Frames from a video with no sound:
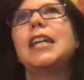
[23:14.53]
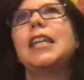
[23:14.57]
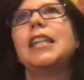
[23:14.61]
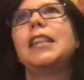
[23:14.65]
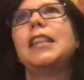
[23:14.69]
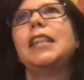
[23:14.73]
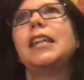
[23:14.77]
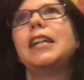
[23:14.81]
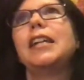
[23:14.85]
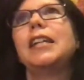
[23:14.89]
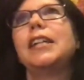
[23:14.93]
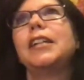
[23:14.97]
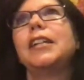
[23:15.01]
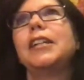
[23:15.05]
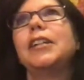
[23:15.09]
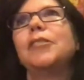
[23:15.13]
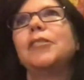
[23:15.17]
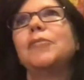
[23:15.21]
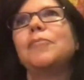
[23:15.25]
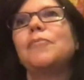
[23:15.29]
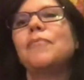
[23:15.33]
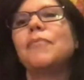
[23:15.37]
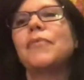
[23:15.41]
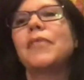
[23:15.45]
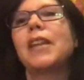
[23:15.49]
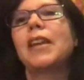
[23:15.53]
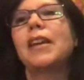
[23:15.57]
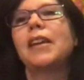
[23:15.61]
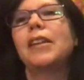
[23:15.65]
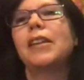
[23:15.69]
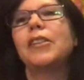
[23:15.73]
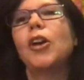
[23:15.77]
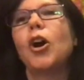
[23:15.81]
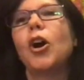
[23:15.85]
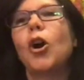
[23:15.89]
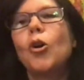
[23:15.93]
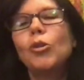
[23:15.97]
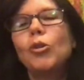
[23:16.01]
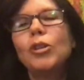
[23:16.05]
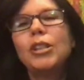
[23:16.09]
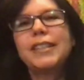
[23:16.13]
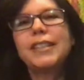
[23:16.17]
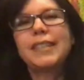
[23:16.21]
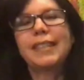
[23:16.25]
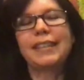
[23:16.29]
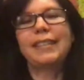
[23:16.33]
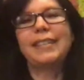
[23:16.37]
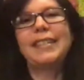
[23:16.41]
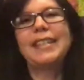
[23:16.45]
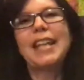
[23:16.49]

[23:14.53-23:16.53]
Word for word: the the onus is